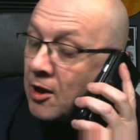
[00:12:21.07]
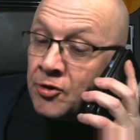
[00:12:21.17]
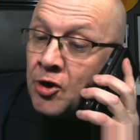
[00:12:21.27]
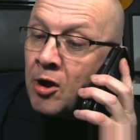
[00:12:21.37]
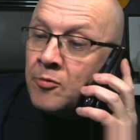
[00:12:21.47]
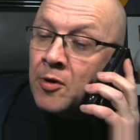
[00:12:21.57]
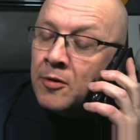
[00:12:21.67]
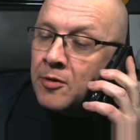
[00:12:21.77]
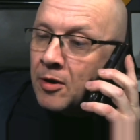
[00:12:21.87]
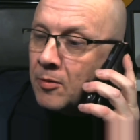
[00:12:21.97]
No,
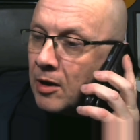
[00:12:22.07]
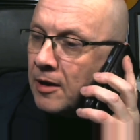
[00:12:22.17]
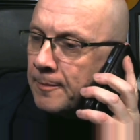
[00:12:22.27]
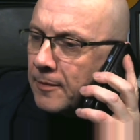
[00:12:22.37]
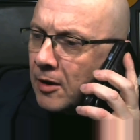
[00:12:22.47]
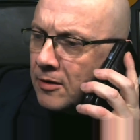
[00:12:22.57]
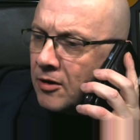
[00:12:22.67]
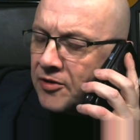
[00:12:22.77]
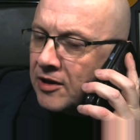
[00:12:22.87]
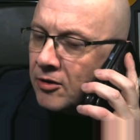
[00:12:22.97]

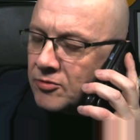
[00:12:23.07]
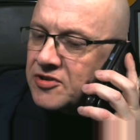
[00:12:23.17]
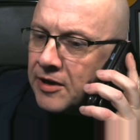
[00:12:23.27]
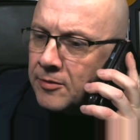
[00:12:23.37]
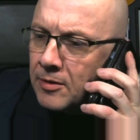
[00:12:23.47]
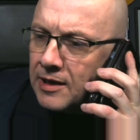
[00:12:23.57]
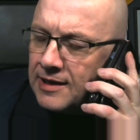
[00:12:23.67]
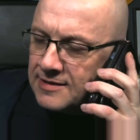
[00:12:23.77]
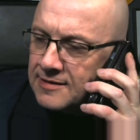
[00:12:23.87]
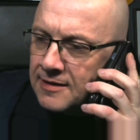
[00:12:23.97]
I think I ought to tell you,
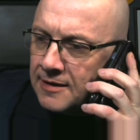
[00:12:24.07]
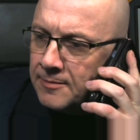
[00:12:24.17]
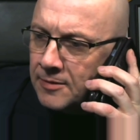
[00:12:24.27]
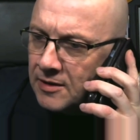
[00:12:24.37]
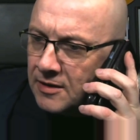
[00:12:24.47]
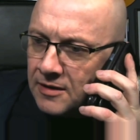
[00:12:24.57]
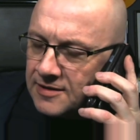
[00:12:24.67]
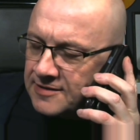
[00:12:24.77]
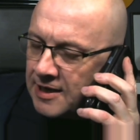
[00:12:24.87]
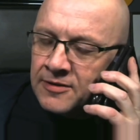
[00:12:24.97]
his scheme
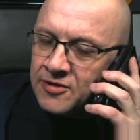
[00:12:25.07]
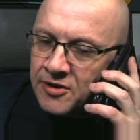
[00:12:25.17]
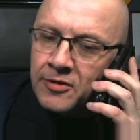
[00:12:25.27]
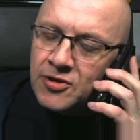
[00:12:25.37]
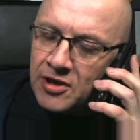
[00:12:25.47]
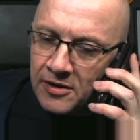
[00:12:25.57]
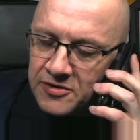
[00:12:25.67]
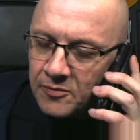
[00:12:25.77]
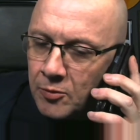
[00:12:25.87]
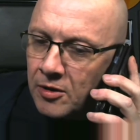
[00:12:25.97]
stands no
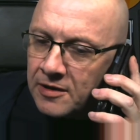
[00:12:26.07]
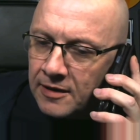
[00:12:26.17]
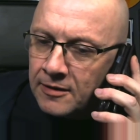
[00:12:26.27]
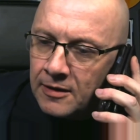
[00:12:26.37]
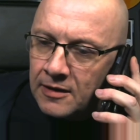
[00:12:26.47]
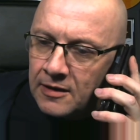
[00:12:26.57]
chance of working